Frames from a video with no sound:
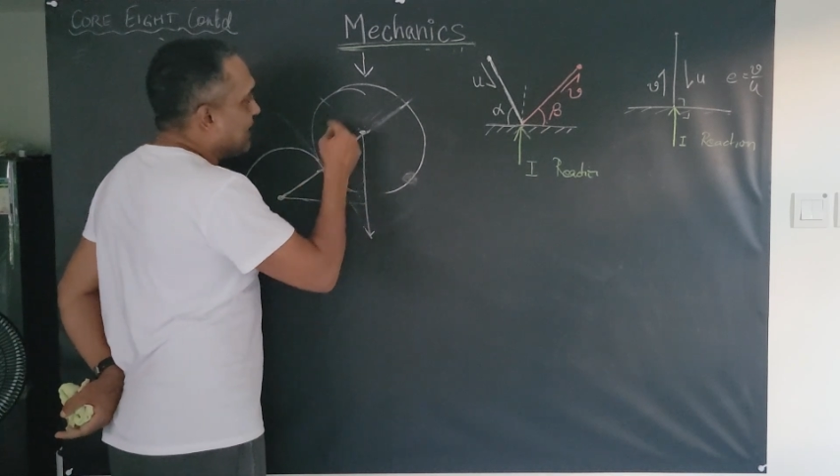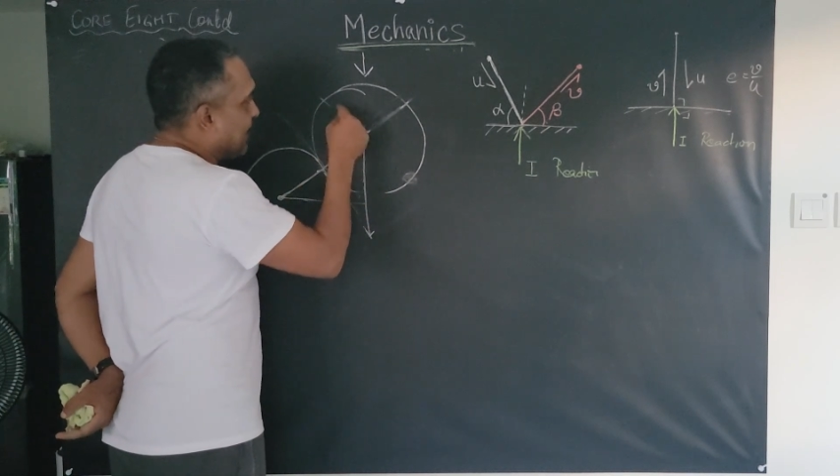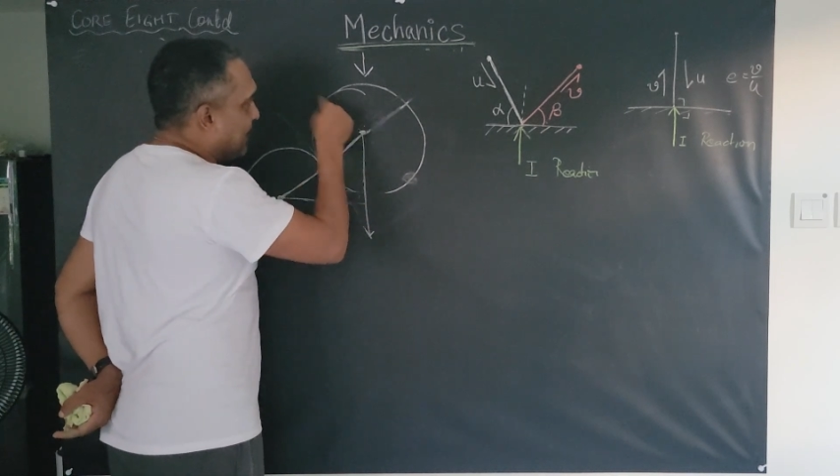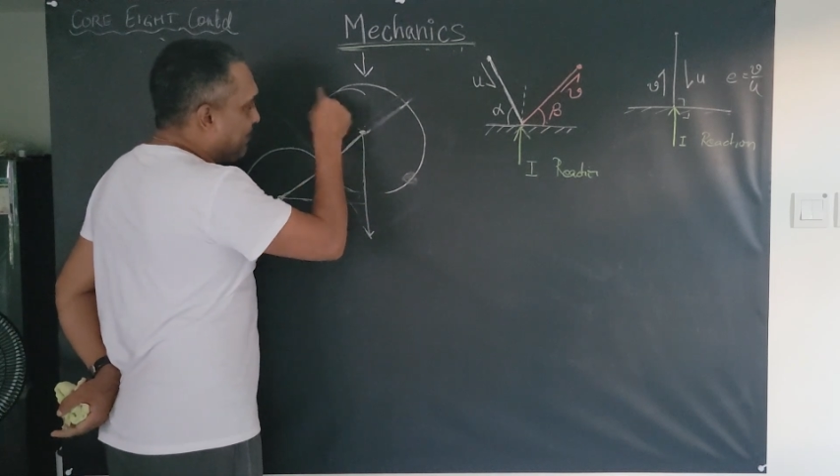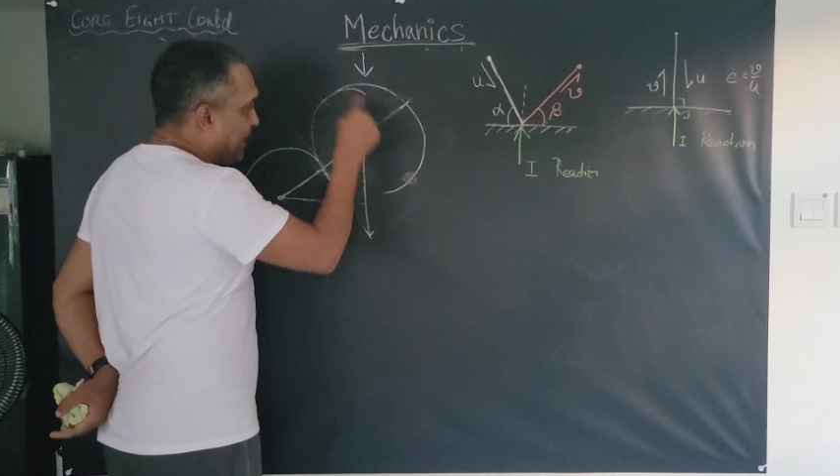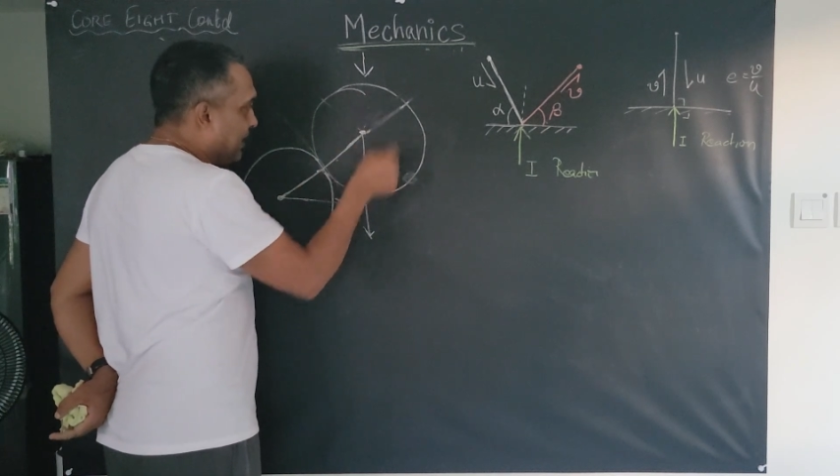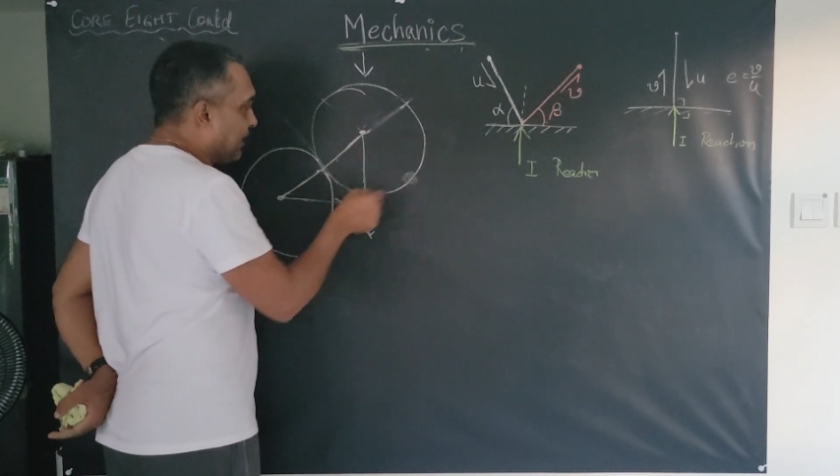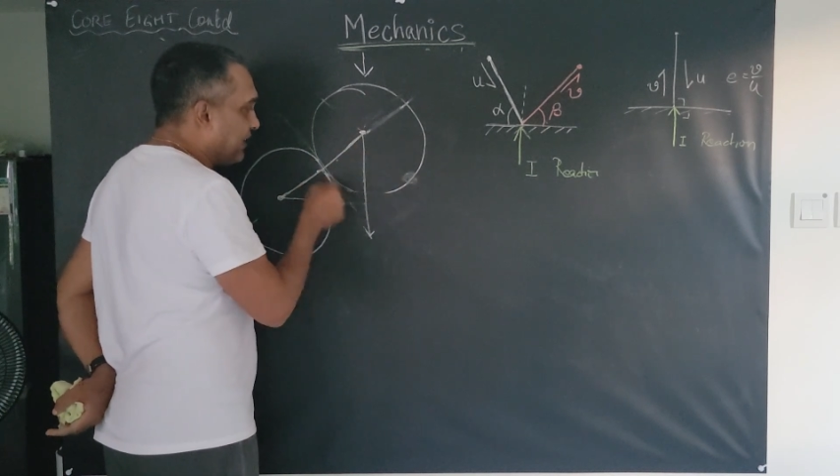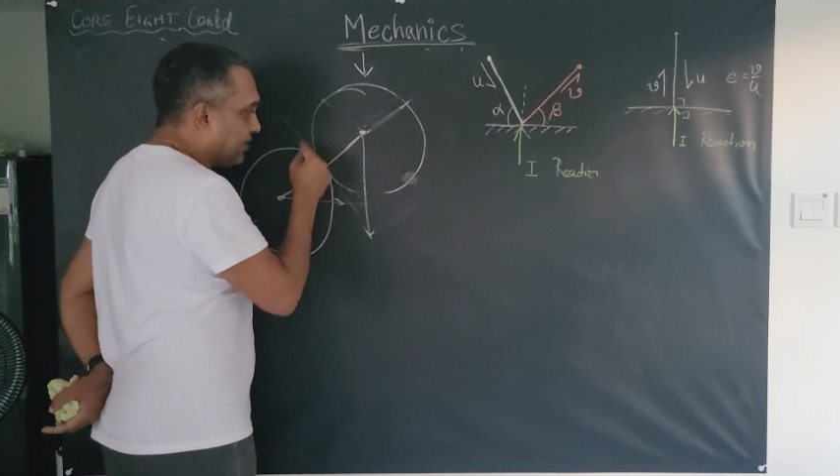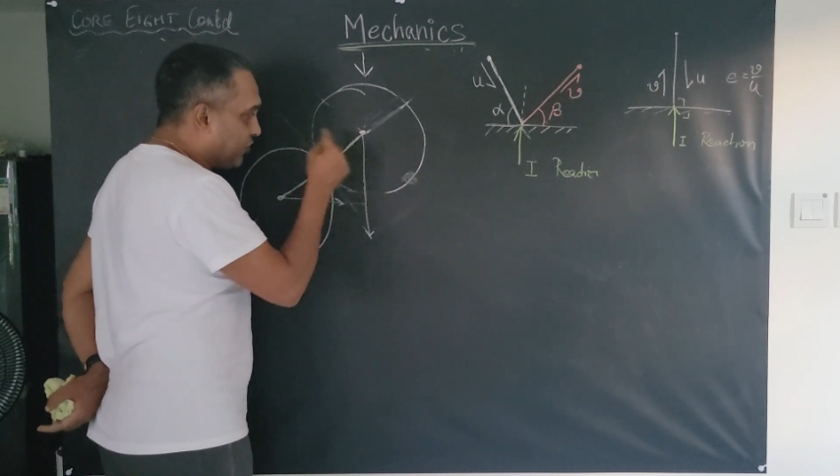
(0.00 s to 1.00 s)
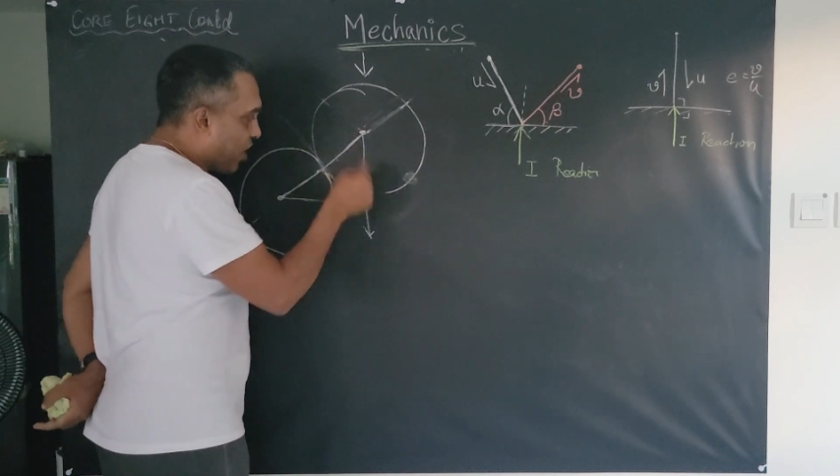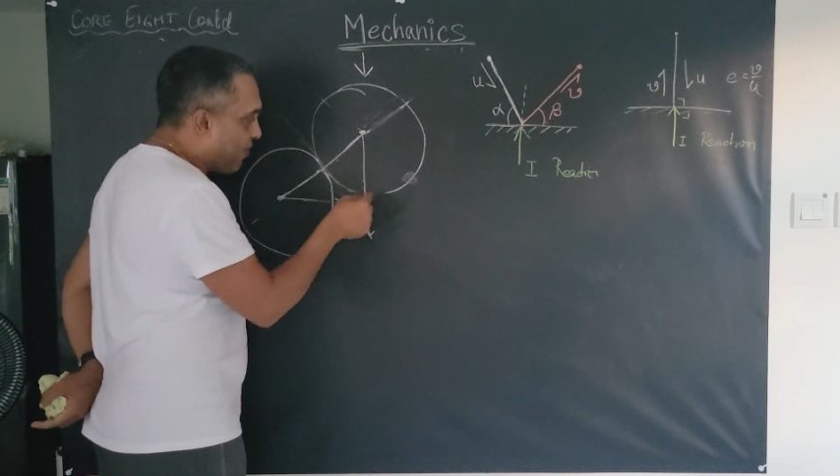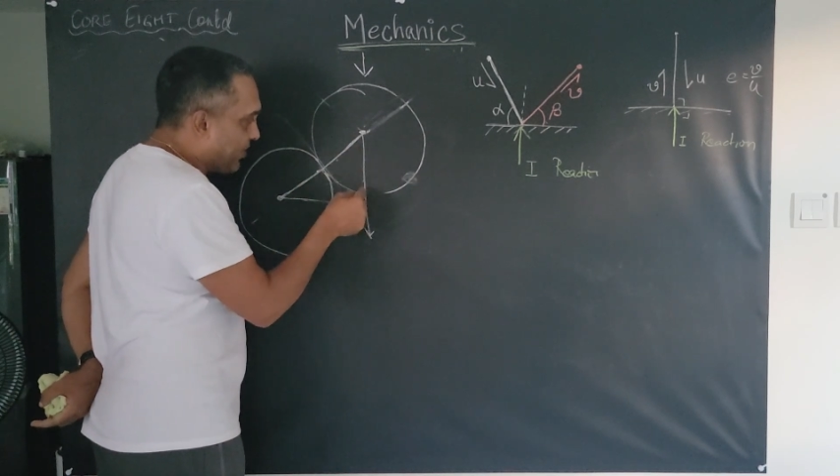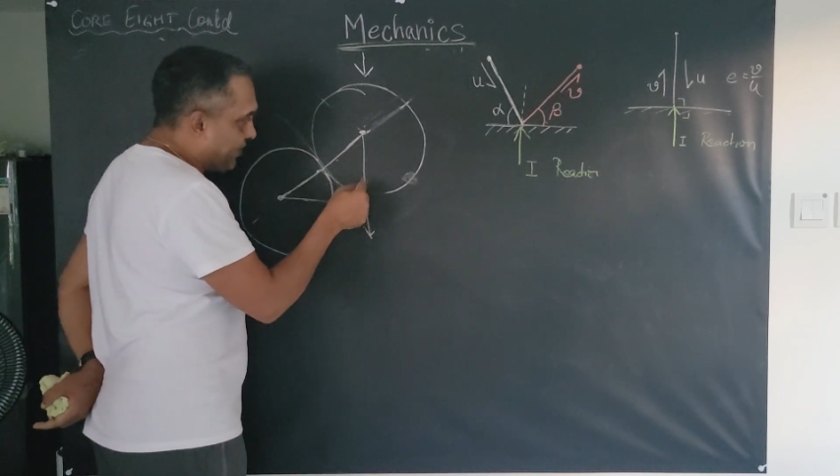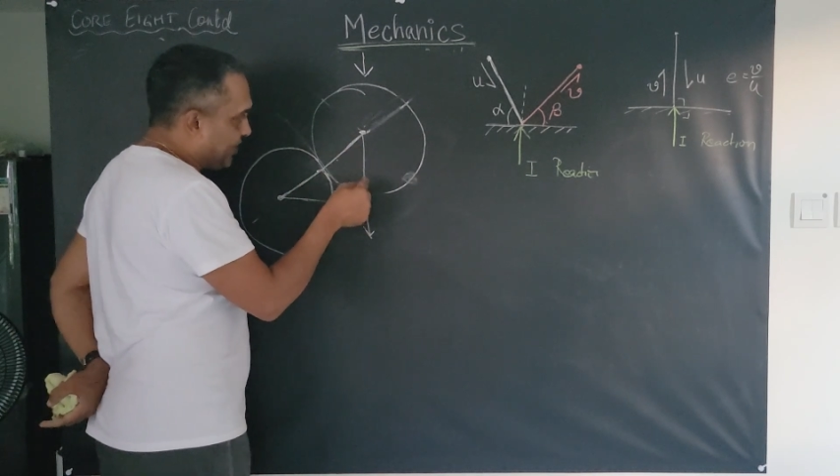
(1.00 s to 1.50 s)
then immediately the
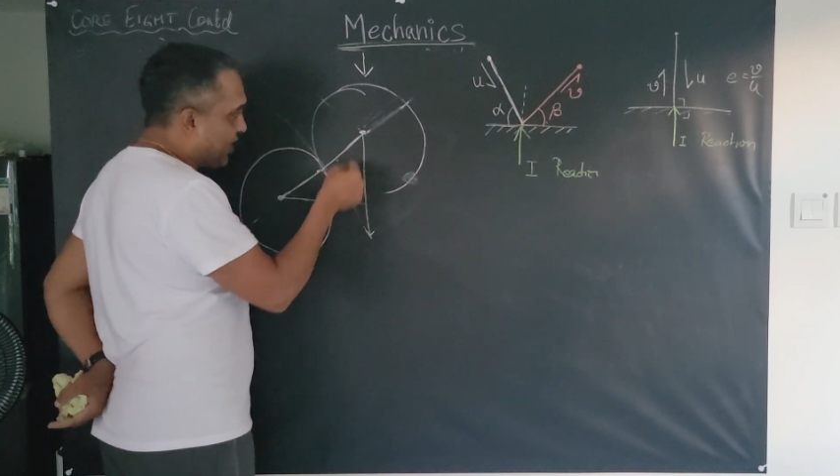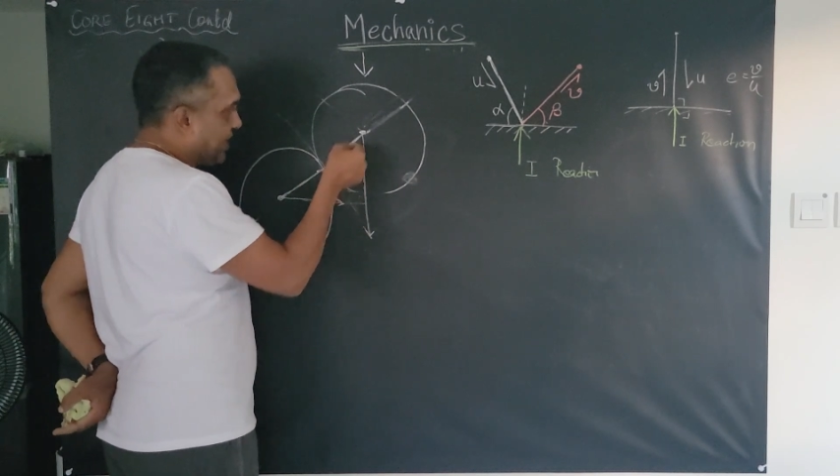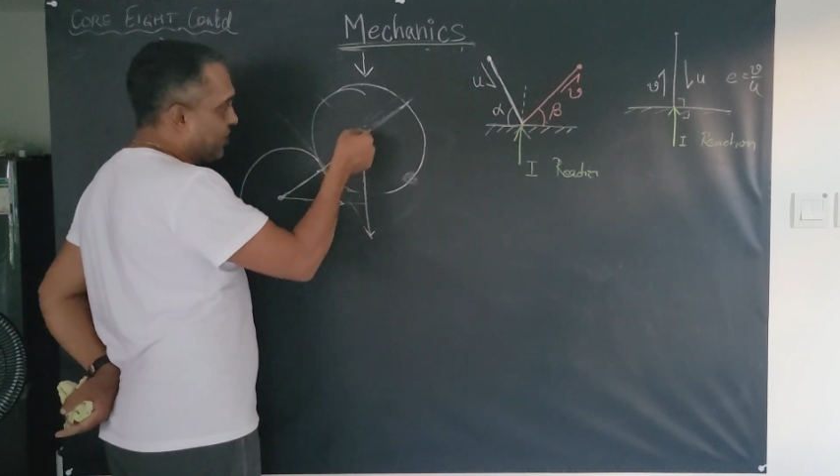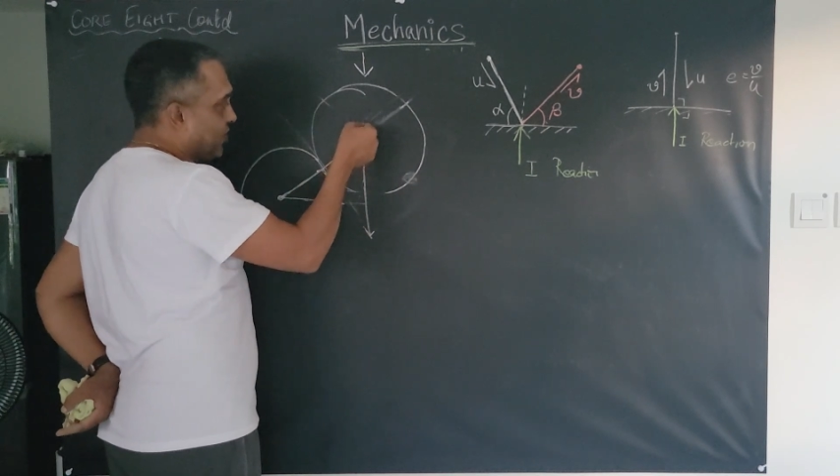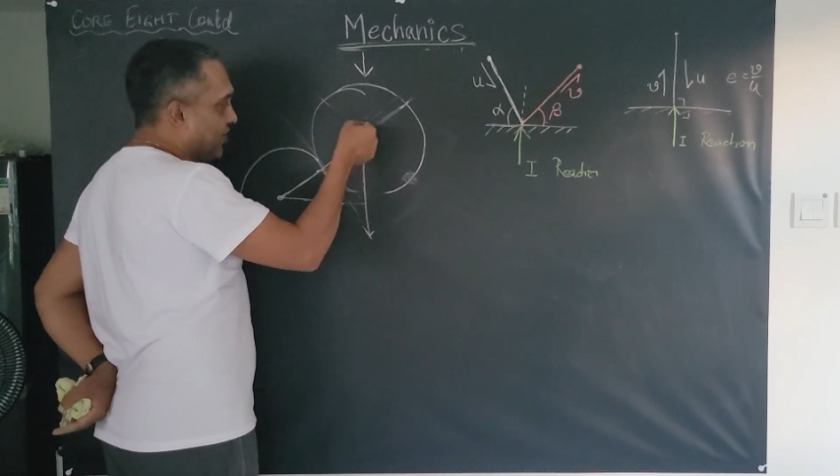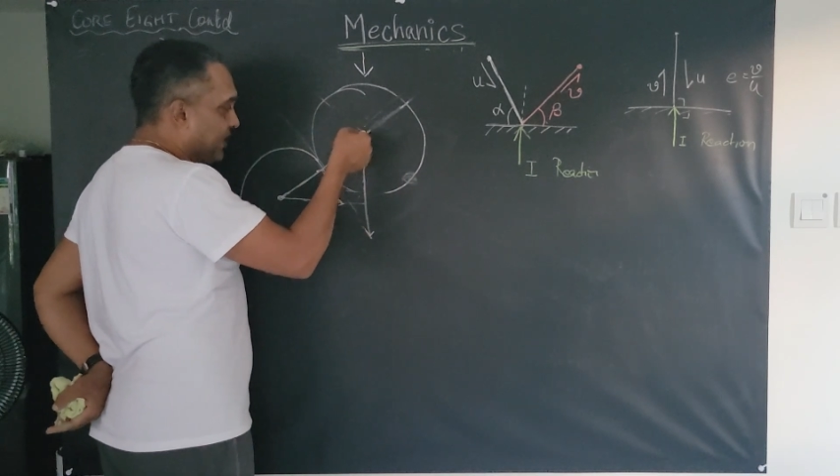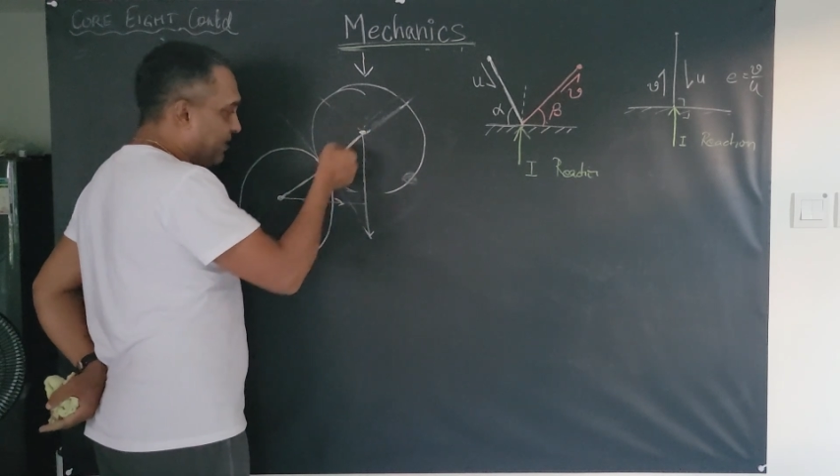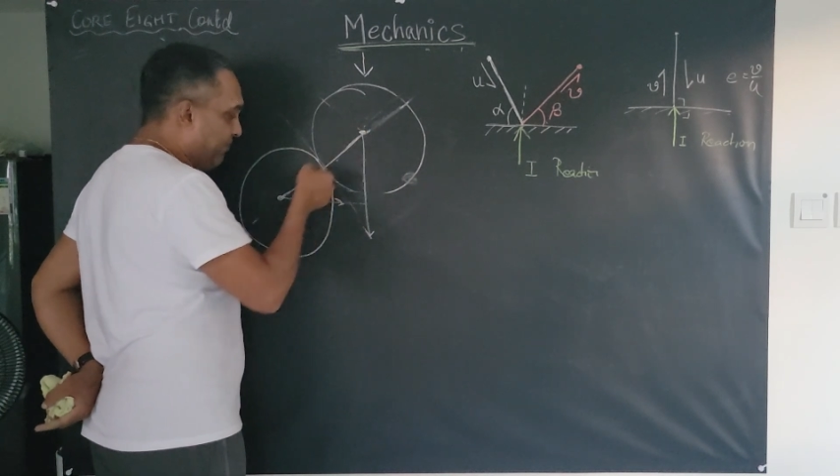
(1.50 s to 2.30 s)
geometry changes.